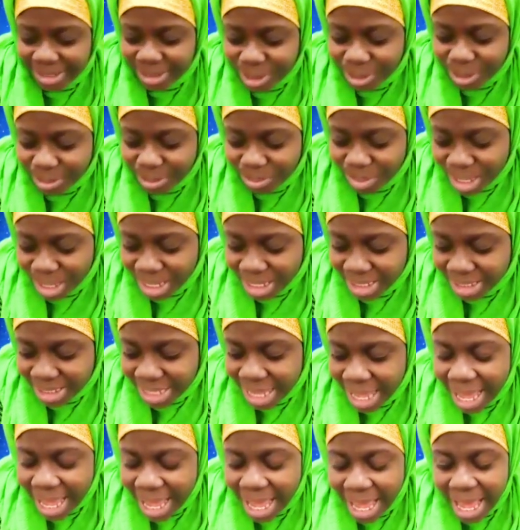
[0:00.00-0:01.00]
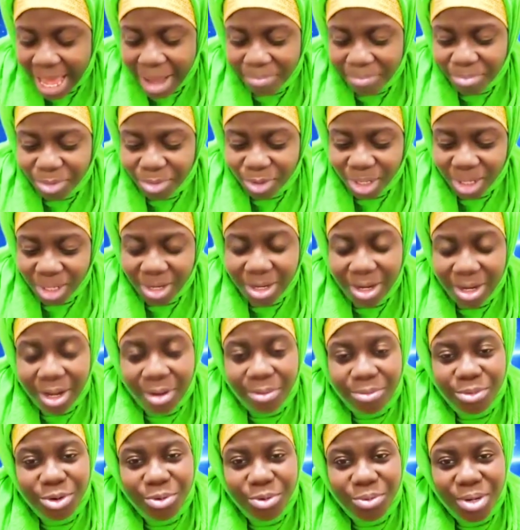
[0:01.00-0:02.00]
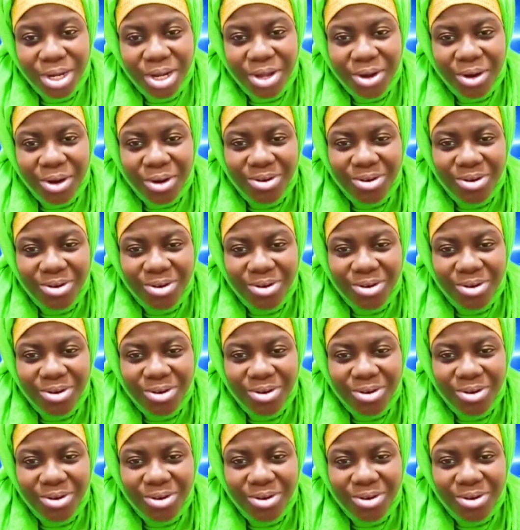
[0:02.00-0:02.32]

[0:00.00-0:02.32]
So please do me the